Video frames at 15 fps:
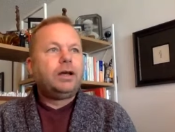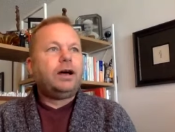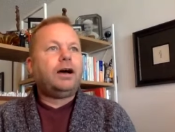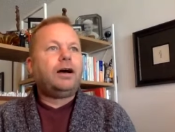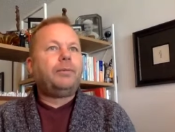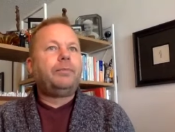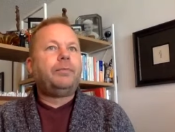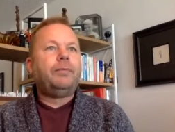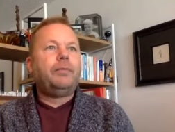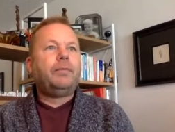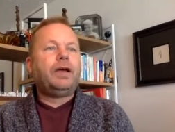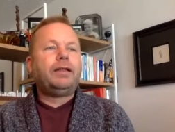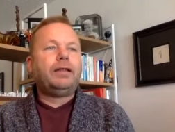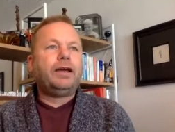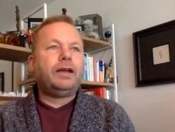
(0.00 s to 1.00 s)
Um,
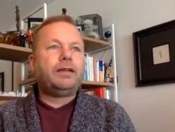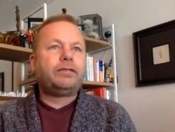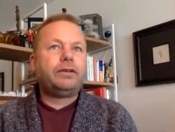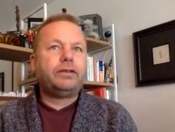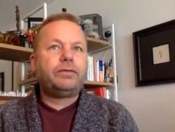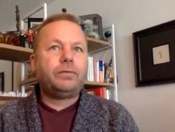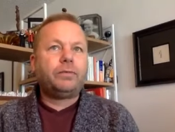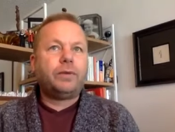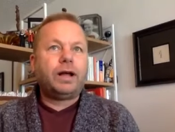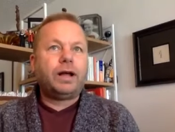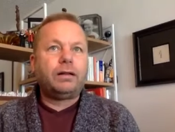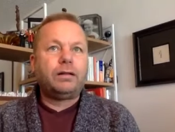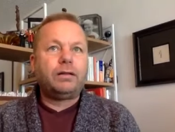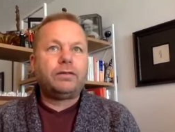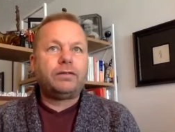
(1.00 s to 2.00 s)
and the answer is,
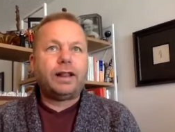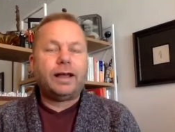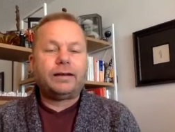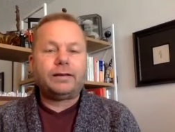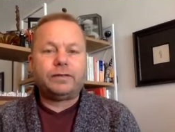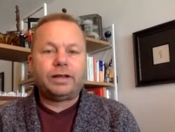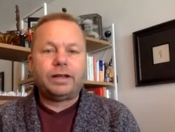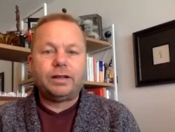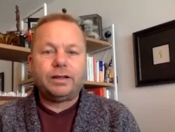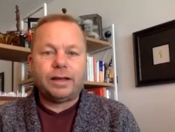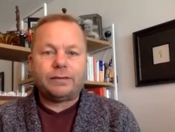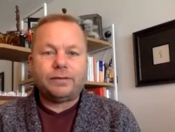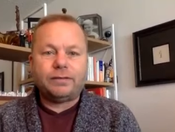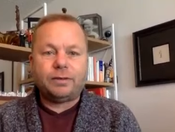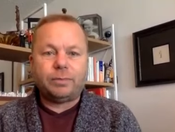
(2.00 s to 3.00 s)
well, selectively,
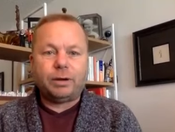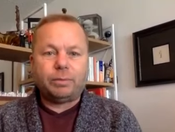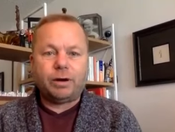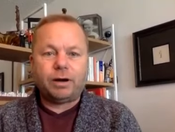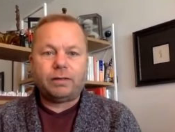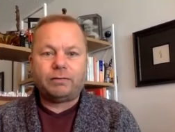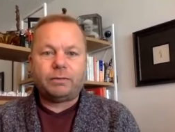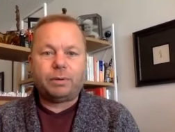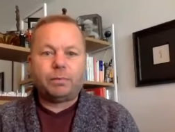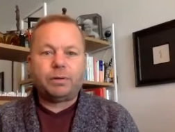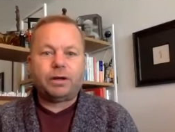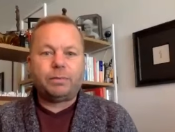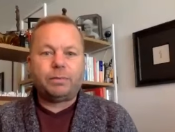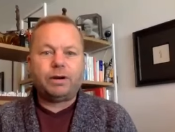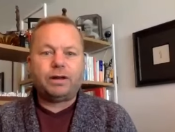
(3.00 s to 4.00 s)
yes, he's a big part of the
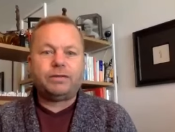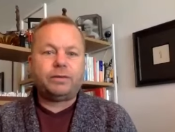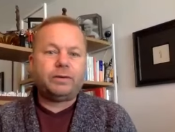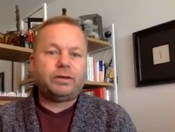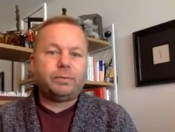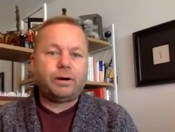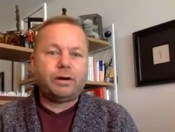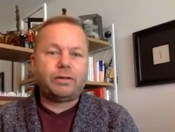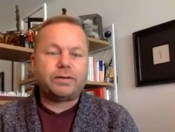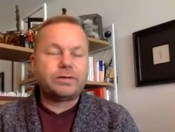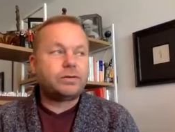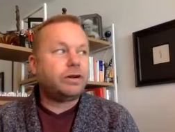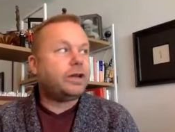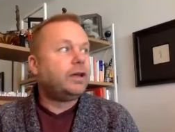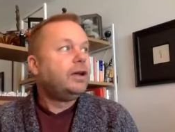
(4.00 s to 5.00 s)
Republican Party, so he's part of the
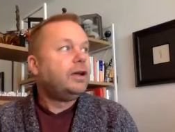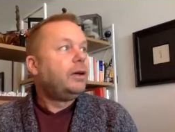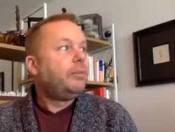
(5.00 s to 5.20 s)
story,